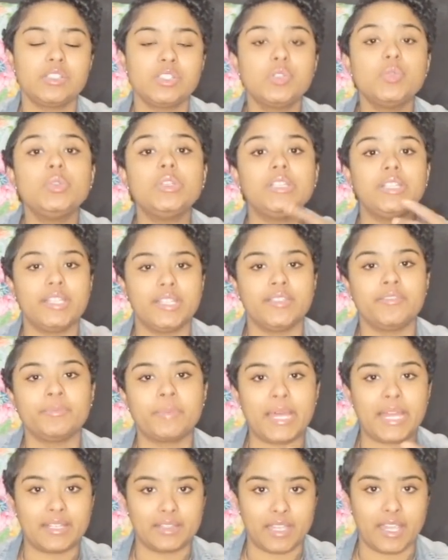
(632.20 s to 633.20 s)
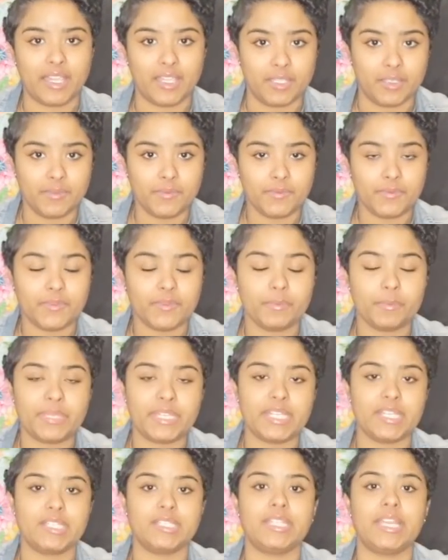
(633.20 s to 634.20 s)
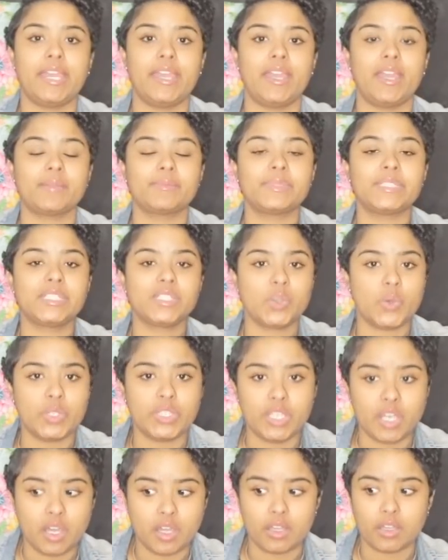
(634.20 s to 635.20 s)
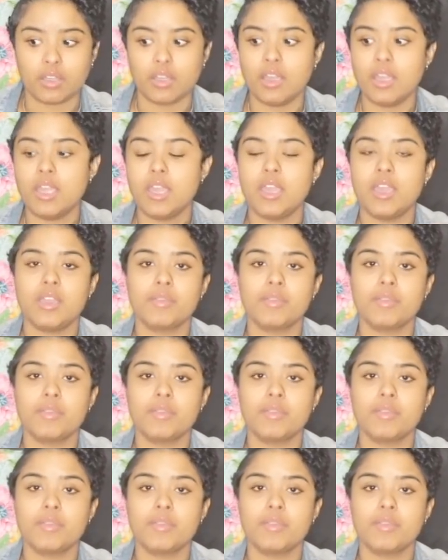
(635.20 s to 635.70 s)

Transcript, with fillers: to live my life, being that I'm so young